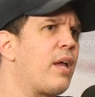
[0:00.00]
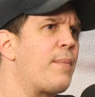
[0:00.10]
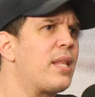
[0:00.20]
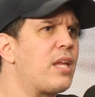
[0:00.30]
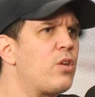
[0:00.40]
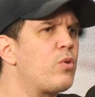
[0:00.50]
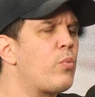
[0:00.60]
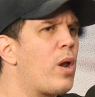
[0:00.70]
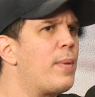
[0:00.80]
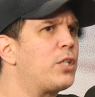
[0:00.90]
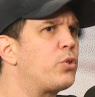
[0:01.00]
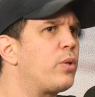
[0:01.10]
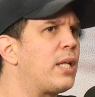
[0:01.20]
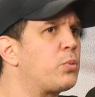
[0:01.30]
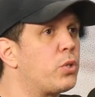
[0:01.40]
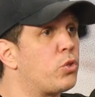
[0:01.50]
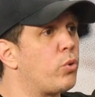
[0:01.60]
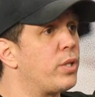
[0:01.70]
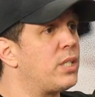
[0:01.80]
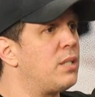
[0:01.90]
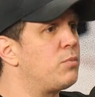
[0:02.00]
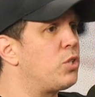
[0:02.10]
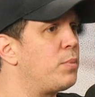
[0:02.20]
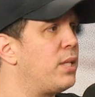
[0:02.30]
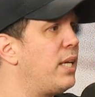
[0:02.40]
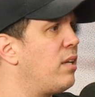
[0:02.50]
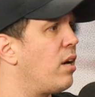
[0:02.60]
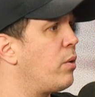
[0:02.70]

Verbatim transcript: I mean, you want to make sure that's what the story team should be leaned on.